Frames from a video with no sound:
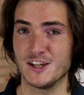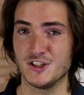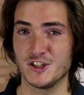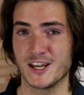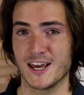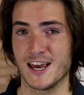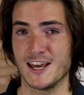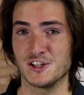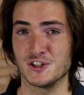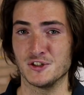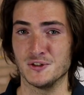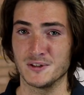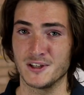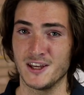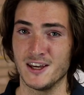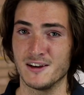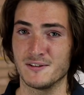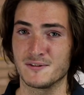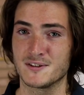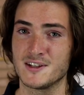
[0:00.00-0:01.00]
educational
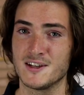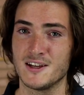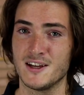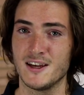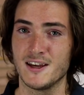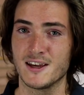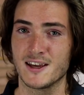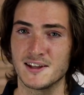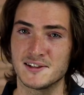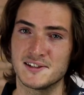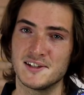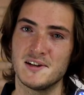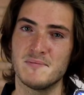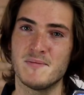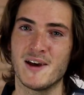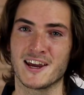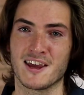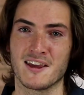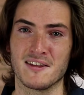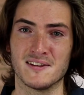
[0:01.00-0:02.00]
gift, consider
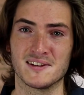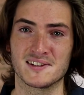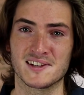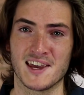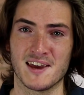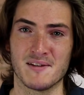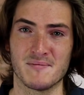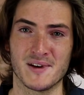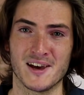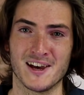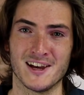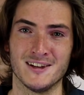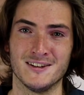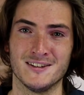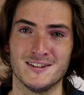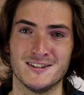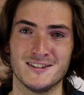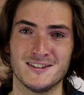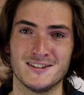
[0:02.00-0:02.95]
backing this campaign.